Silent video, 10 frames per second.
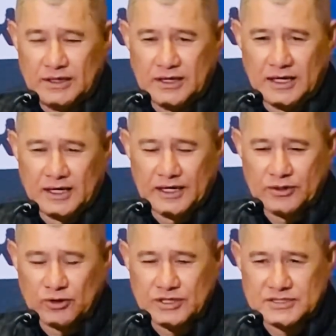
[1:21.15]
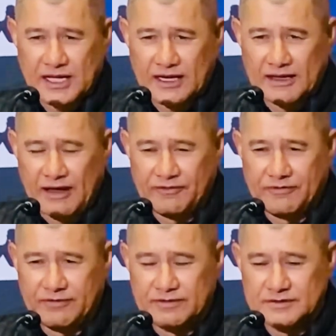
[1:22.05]
I thought the second
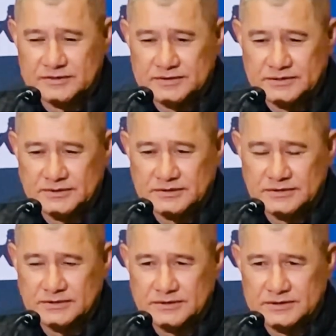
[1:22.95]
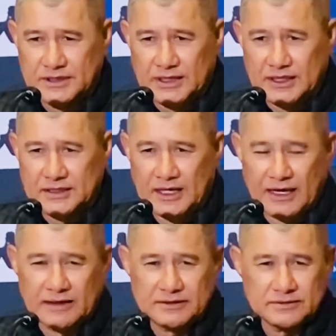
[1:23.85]
half,
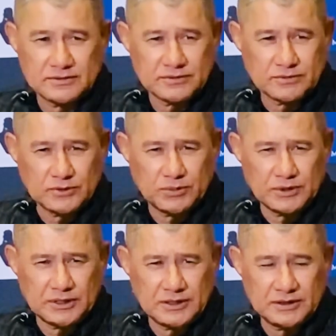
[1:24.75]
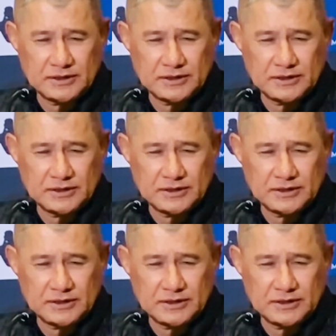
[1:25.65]
yeah, we were